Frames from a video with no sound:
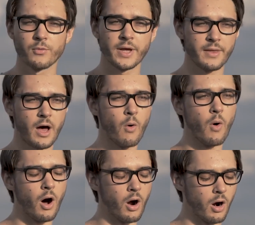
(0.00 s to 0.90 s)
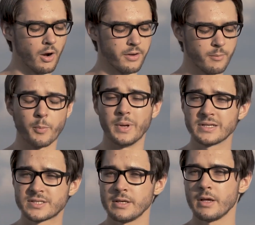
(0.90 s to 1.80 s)
on right now are in
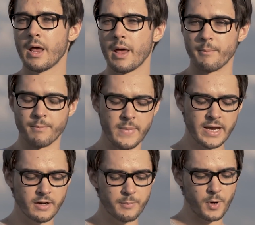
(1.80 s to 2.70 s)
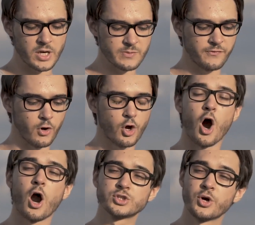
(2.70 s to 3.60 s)
mobility, making it possible for a
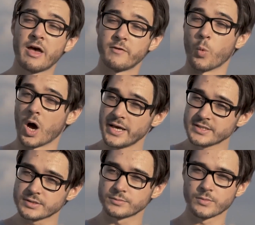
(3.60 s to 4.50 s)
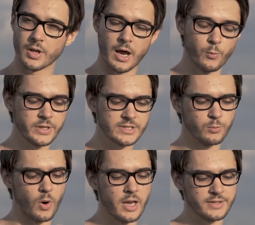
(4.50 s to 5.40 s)
car to have a wallet. And with
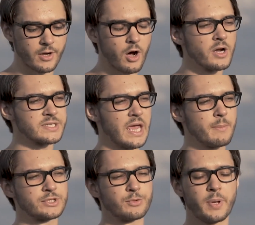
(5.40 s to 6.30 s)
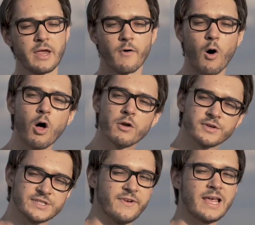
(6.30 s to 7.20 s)
that wallet, the car is able to pay for all
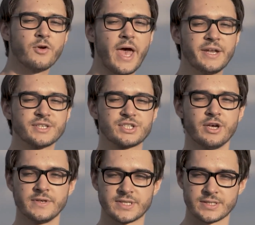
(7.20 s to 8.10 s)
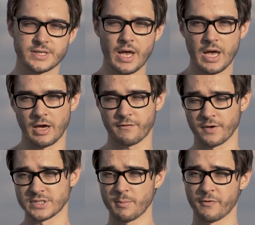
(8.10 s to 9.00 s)
of those value-added services. Like
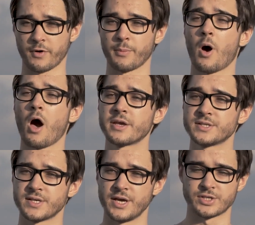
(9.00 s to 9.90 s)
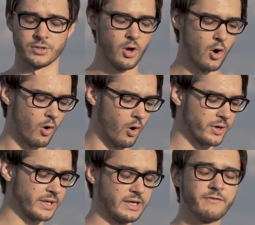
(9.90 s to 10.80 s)
for example, for the parking station,
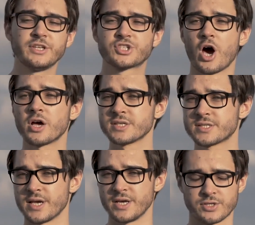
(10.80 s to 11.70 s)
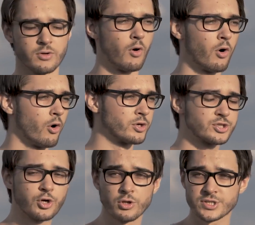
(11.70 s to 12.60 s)
or the EV charging station, or
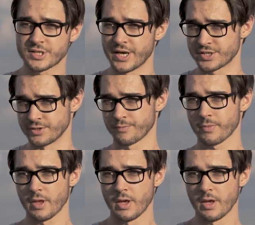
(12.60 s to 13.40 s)
the toll station.